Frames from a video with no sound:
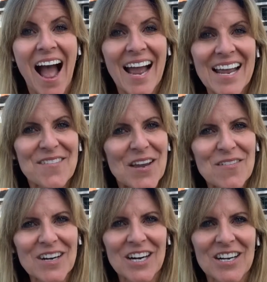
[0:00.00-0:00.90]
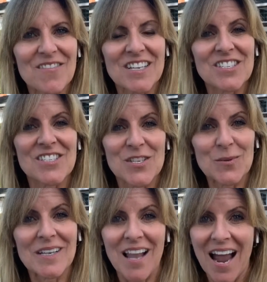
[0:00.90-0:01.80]
Hi, have you ever heard of a
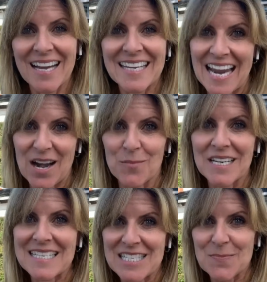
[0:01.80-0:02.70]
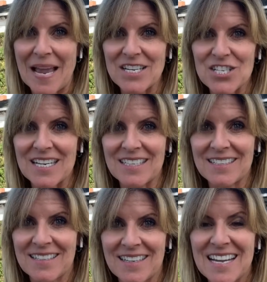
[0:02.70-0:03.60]
sewer line camera
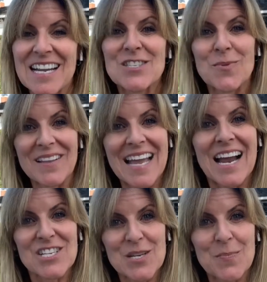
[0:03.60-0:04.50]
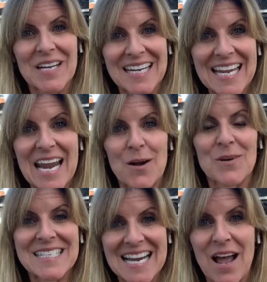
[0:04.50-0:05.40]
inspection? It's where they actually put a
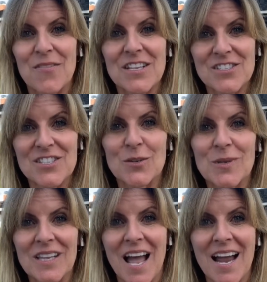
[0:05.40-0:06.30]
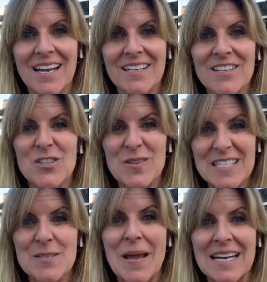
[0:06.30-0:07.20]
camera down the sewer line to
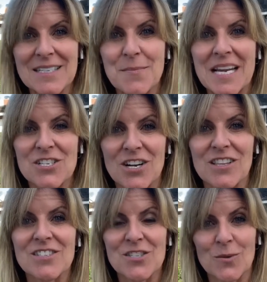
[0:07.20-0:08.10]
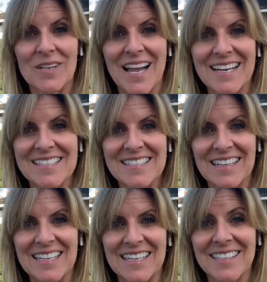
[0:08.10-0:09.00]
inspect to make sure the sewer line is
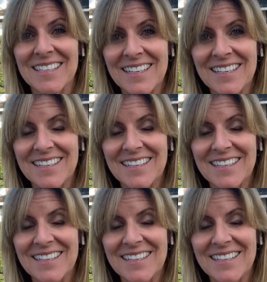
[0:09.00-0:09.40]
clear.